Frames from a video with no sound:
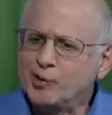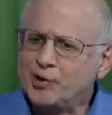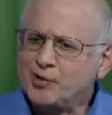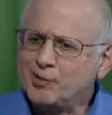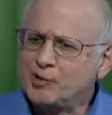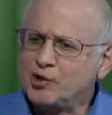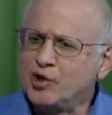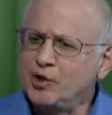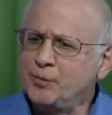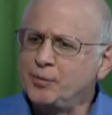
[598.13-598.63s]

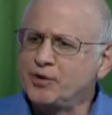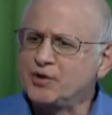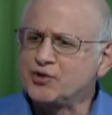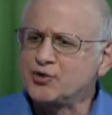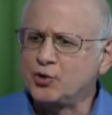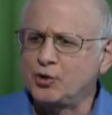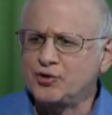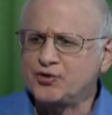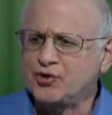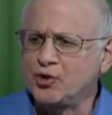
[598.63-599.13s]
other companies
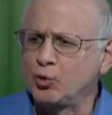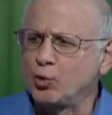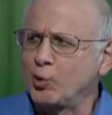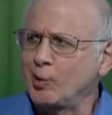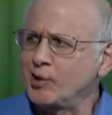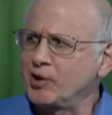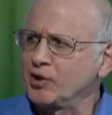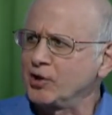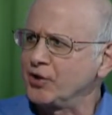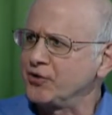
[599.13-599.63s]
also
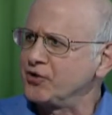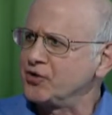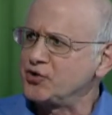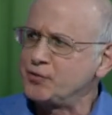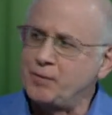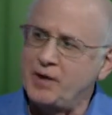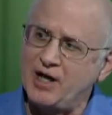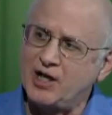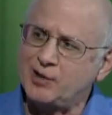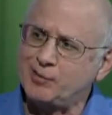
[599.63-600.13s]
working on this
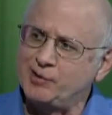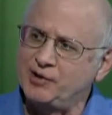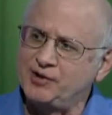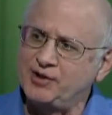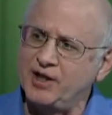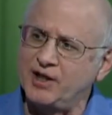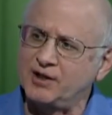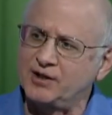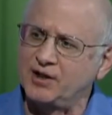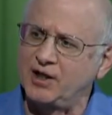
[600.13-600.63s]
battery
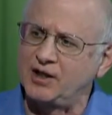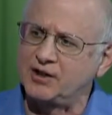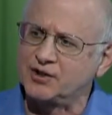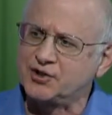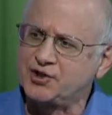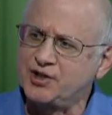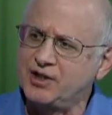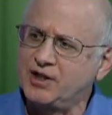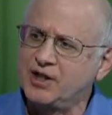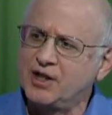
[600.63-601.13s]

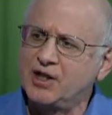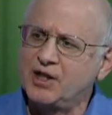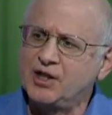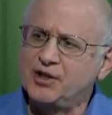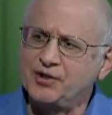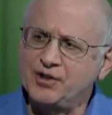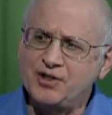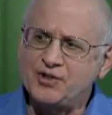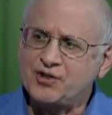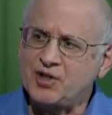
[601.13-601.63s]
technology.
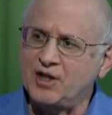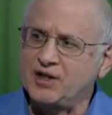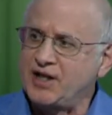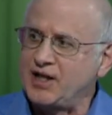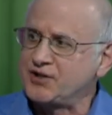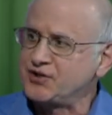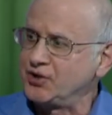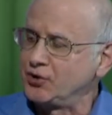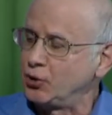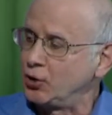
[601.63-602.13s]
Nissan
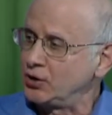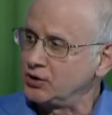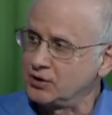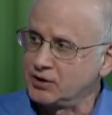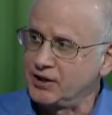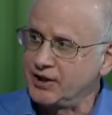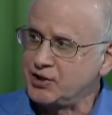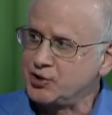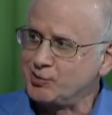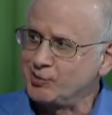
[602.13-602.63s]
has an all
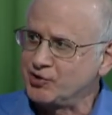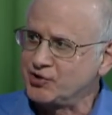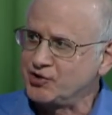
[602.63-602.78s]
electric